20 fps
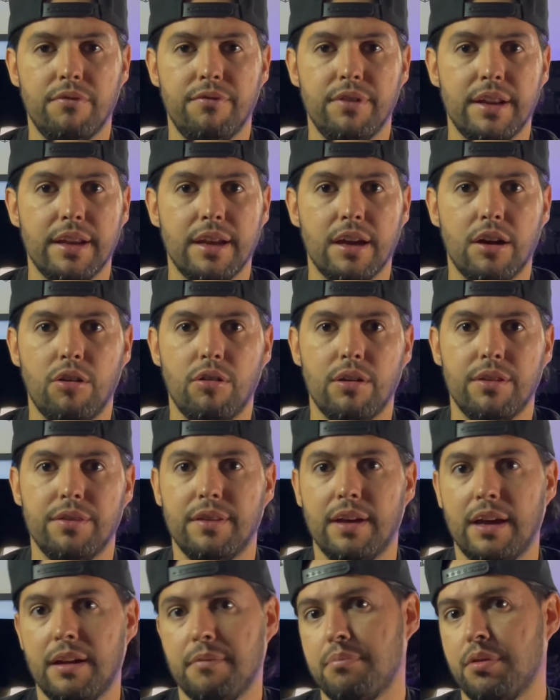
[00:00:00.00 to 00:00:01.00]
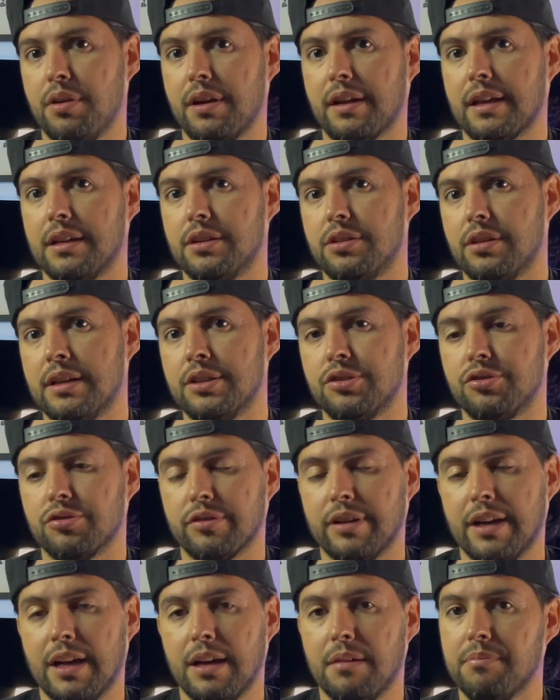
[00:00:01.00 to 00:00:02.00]
video and then putting it into
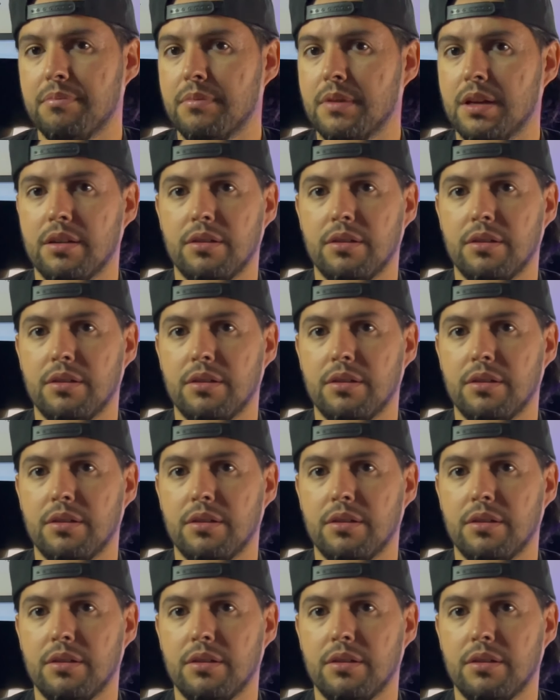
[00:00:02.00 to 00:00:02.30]
Instagram